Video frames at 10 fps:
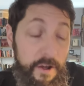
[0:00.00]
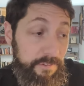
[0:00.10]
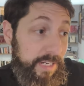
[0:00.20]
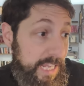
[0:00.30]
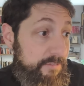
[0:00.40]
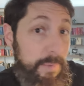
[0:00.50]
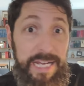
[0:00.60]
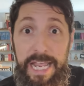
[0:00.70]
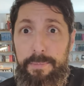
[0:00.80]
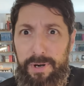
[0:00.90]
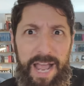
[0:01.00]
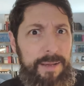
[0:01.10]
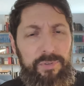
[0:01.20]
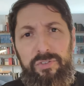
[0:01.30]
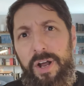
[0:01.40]
forgive my neighbor and I
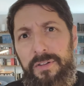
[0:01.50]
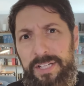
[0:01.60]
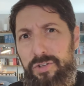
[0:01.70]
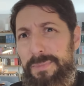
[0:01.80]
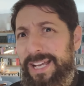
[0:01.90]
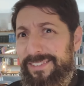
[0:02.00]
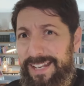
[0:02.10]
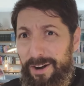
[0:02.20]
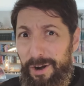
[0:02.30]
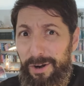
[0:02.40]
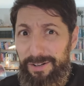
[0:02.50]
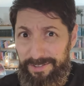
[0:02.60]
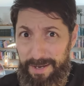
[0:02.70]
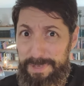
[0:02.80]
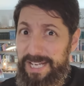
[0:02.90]
am struggling to because it
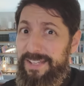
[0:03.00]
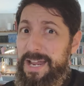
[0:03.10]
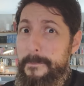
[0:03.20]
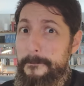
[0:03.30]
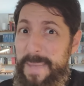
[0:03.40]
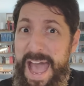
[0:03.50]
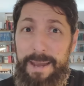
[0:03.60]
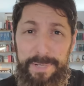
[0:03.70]
hurts and because I am mad,